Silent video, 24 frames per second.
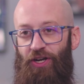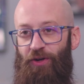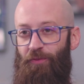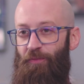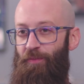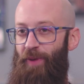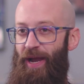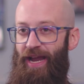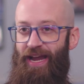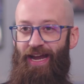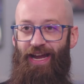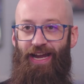
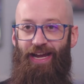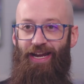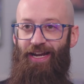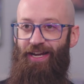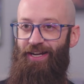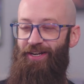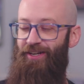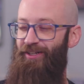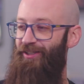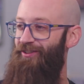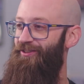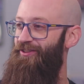
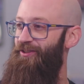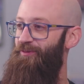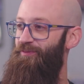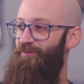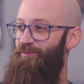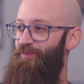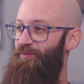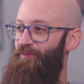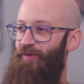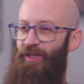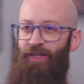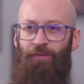band or
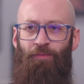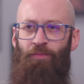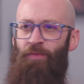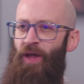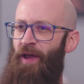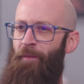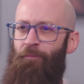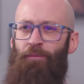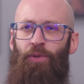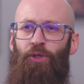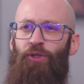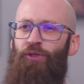some
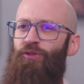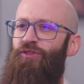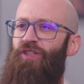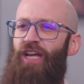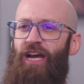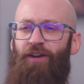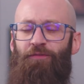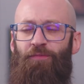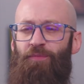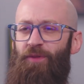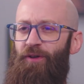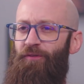like blues
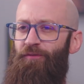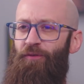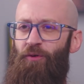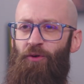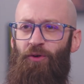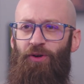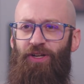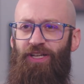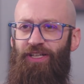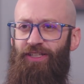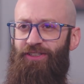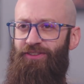guy from the
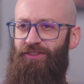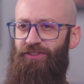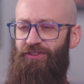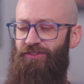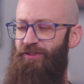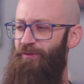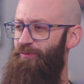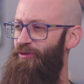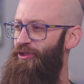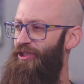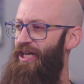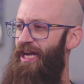40s or
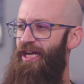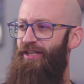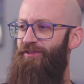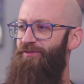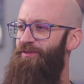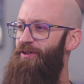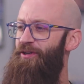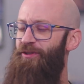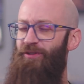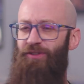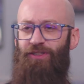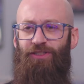some jazz
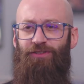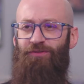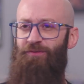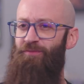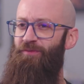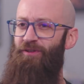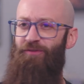vocalist from the